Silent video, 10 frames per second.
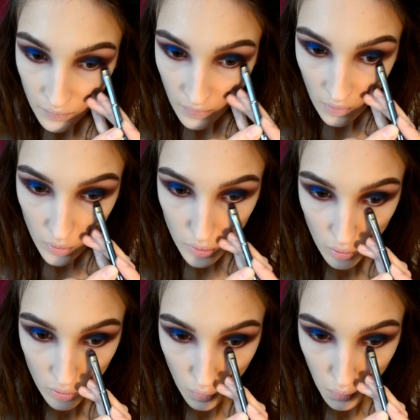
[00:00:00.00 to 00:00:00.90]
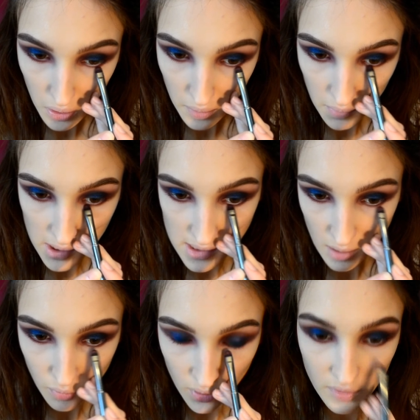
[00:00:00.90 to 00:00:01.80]
We don't want to mess
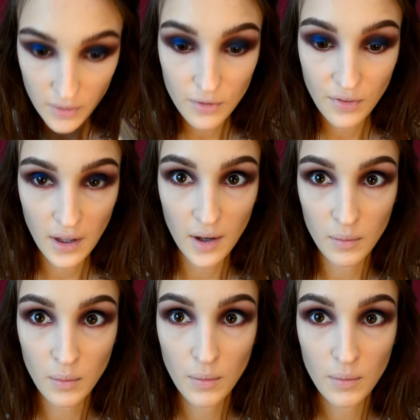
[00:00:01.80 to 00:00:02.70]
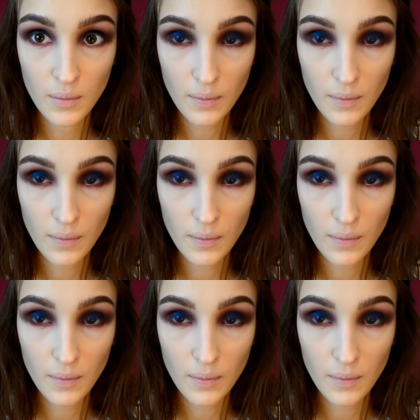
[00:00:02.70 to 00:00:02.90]
up with the theme,